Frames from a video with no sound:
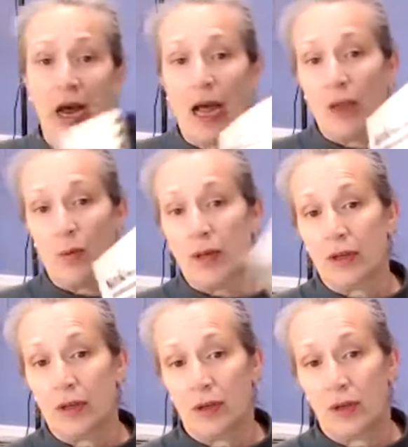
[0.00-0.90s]
I
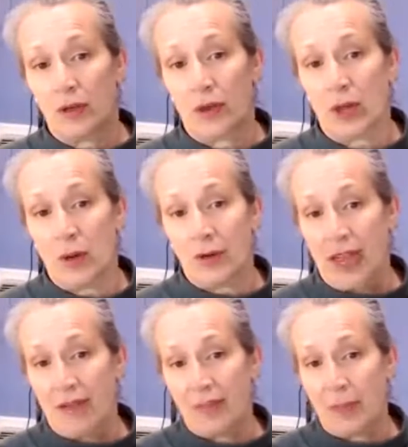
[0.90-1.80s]
will go
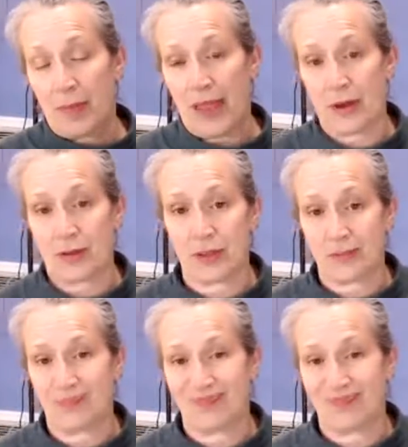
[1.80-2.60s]
and have them bound.